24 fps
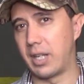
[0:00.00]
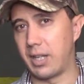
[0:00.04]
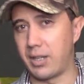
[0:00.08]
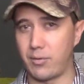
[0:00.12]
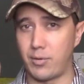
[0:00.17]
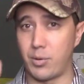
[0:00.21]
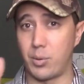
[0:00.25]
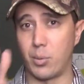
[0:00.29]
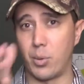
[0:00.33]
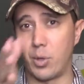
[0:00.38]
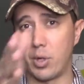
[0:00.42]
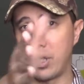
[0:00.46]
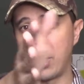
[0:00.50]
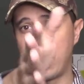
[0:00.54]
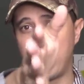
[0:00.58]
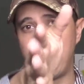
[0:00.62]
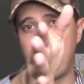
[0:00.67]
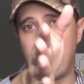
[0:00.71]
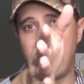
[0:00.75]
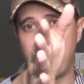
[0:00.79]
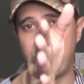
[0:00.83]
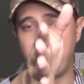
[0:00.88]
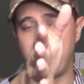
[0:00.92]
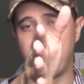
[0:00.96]
if you're walking
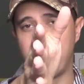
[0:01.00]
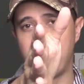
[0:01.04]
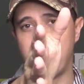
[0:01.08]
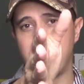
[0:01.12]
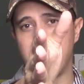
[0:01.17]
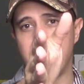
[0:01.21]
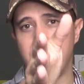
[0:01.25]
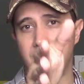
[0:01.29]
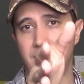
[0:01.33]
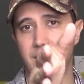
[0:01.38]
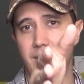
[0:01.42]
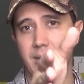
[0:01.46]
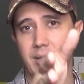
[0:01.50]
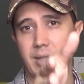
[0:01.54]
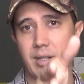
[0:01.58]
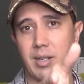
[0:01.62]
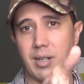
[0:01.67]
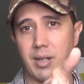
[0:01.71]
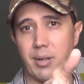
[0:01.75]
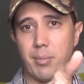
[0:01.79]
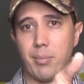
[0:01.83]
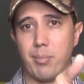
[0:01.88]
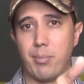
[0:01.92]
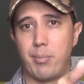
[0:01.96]
down
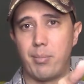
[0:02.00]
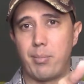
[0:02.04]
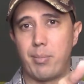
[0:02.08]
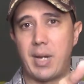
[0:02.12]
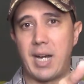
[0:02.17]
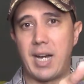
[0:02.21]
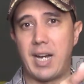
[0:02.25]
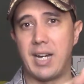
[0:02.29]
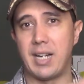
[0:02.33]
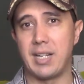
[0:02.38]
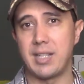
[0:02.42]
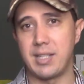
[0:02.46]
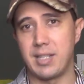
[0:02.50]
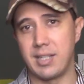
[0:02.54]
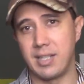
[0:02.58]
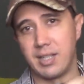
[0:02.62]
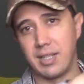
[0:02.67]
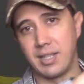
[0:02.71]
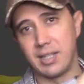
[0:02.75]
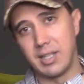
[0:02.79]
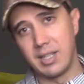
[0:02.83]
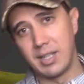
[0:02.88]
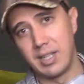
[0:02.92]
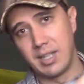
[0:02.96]
a pass
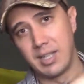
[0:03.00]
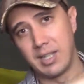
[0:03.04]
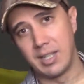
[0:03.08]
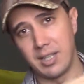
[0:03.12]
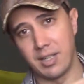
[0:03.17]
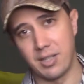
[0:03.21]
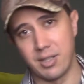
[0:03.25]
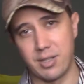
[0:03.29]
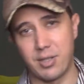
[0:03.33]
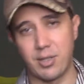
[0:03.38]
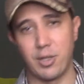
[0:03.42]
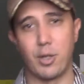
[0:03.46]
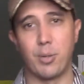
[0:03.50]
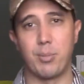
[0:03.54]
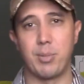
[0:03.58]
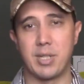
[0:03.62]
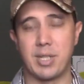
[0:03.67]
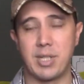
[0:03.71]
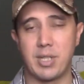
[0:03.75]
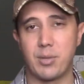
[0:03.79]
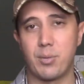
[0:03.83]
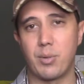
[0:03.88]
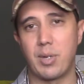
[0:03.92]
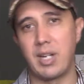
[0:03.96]
and the slope is
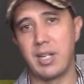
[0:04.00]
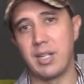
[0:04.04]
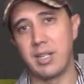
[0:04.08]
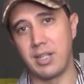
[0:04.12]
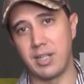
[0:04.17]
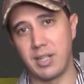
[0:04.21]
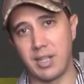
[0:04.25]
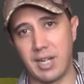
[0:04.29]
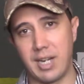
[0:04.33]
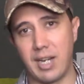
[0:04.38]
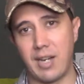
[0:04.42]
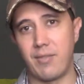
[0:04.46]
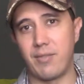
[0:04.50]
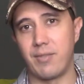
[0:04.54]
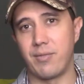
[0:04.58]
this way, you're going to have